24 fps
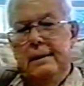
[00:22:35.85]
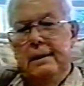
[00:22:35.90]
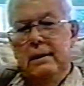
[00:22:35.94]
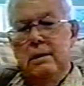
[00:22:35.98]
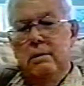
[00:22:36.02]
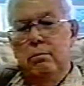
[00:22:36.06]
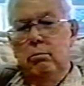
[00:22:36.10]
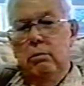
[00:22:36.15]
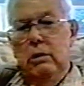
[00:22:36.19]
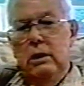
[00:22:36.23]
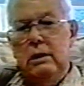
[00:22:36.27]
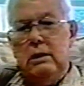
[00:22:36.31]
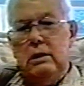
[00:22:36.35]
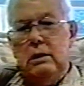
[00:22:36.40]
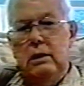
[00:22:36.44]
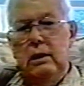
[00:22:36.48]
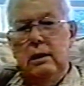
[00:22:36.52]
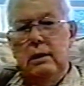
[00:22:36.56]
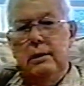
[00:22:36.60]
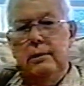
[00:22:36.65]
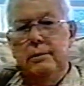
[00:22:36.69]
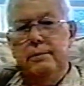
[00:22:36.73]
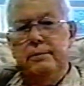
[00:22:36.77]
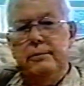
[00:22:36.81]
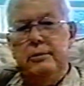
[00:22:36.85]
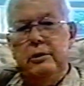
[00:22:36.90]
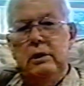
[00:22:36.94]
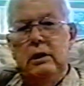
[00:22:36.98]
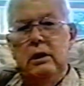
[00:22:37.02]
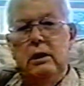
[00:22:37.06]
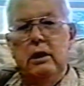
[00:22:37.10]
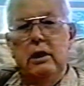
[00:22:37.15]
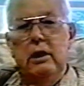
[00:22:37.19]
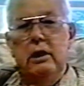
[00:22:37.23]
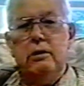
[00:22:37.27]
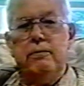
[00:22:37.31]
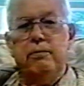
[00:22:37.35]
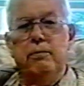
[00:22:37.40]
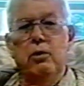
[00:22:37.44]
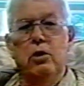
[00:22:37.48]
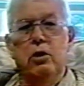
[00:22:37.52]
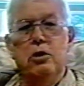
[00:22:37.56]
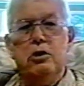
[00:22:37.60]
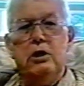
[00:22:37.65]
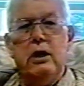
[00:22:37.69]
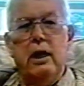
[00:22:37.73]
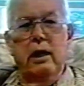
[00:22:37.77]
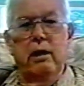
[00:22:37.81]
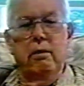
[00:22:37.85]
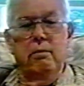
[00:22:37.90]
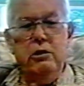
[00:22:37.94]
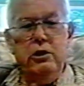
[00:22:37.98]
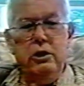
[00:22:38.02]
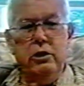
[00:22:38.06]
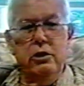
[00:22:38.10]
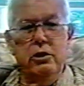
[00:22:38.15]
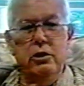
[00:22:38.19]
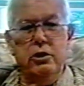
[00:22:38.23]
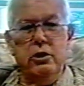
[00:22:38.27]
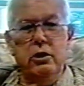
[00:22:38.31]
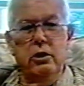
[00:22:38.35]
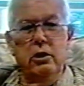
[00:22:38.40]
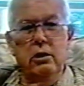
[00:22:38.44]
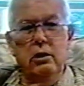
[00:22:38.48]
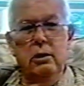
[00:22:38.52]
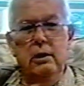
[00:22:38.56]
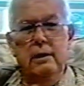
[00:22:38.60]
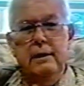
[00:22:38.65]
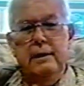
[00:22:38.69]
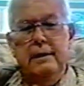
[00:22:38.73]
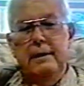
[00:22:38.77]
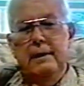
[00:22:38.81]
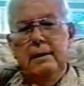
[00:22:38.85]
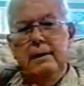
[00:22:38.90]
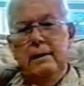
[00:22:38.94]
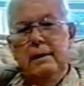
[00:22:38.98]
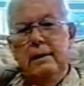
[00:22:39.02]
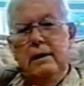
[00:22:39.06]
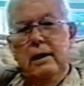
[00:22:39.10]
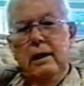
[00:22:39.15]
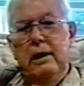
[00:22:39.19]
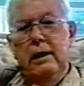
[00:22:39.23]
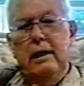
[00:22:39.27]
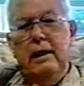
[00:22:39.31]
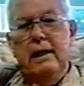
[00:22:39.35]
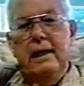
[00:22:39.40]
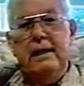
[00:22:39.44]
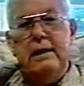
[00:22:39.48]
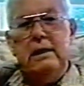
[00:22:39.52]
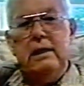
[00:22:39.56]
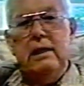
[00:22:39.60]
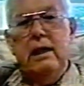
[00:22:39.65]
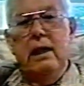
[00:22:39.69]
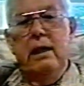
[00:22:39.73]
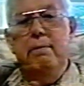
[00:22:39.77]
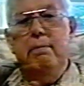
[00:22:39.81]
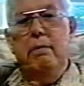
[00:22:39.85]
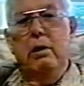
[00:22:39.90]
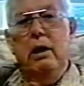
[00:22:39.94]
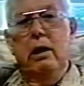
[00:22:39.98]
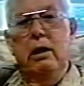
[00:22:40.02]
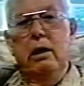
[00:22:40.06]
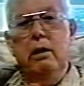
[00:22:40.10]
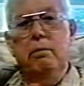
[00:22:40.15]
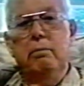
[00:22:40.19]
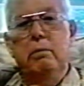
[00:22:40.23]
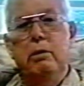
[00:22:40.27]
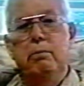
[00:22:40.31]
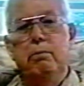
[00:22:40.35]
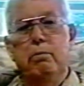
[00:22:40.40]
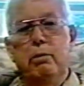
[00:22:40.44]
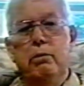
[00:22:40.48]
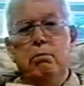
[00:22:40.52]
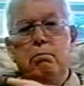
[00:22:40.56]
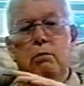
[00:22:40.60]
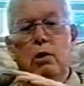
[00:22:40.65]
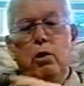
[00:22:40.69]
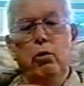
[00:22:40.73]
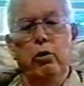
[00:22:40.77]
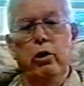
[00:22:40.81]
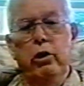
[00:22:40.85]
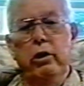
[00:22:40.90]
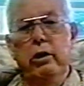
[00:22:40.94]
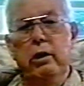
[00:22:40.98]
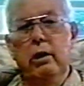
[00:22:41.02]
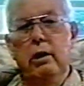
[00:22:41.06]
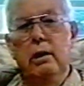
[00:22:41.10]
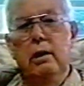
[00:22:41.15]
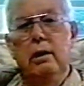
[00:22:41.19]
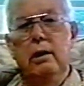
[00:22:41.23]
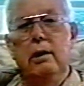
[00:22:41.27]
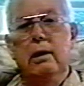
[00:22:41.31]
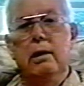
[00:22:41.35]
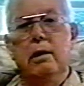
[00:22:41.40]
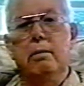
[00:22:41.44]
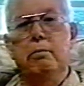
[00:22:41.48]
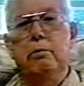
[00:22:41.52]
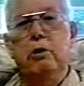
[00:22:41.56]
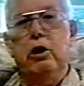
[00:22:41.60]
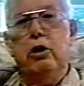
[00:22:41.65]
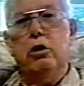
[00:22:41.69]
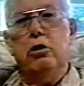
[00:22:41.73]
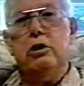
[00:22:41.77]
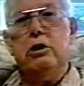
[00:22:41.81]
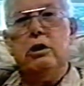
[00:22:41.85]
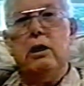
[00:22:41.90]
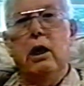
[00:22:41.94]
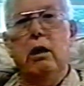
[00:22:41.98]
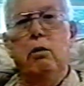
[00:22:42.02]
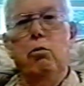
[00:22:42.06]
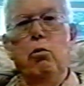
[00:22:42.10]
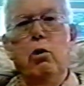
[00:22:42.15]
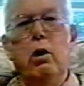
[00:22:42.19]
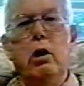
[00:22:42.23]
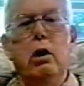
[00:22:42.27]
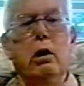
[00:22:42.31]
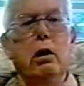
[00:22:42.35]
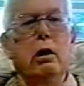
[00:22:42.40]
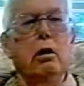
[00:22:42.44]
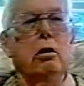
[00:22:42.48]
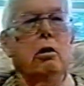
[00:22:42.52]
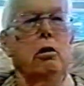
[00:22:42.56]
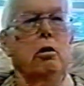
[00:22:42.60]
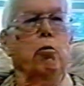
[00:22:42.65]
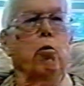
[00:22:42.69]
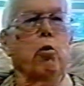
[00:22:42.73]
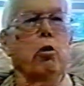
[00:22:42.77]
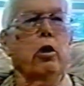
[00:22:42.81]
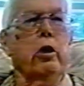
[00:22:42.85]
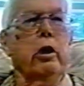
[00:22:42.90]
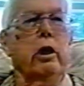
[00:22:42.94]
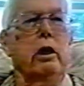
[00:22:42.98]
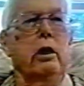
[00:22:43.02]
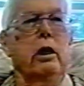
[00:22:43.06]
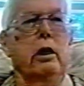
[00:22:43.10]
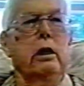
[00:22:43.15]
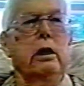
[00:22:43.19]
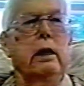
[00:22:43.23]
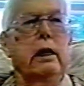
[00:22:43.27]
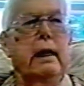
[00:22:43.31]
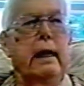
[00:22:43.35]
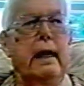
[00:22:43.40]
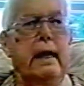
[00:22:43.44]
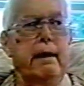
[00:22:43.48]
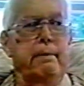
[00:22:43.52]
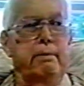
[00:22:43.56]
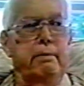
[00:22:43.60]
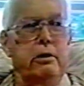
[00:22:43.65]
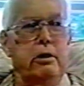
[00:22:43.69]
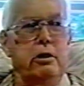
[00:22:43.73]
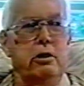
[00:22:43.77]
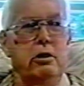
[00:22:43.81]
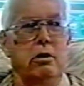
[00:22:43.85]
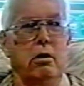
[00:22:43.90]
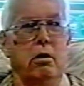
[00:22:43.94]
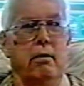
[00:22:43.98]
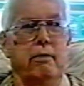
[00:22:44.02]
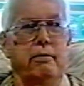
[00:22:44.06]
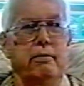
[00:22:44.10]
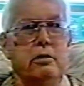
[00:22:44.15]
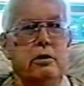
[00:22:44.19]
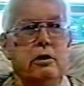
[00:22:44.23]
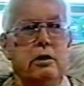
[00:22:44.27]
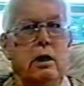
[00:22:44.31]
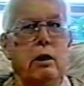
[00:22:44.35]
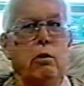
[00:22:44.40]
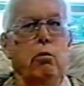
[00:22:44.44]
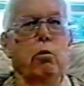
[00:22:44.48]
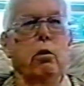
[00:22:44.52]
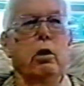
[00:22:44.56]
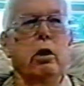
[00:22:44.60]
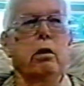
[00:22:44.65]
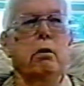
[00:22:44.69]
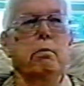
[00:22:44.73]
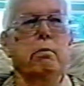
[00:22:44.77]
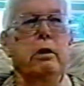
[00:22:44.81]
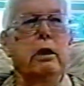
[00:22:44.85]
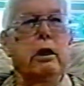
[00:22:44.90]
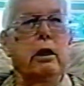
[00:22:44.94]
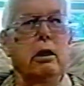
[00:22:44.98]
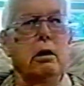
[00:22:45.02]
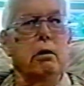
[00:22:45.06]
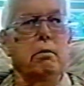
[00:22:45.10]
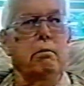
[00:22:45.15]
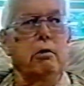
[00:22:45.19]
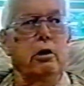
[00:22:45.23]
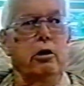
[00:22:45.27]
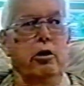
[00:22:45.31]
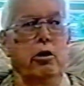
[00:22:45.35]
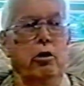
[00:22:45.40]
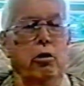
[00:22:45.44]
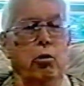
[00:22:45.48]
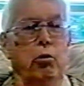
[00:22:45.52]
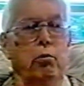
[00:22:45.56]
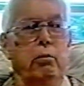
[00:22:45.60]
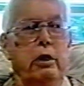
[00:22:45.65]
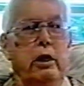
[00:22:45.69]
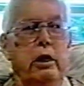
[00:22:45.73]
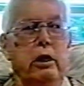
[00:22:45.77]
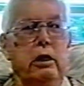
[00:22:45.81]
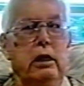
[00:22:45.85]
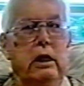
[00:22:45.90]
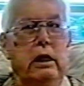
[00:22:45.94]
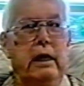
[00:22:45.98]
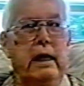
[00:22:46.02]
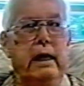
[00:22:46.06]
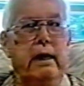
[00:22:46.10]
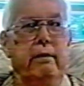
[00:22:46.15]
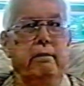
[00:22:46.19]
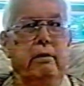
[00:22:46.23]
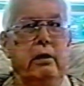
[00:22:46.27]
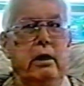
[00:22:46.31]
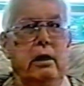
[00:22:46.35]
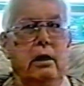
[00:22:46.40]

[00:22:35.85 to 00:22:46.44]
But as far as I was concerned, at that time I had been promoted because I wanted to work in the captain's office. I wanted to become a yeoman in the Navy.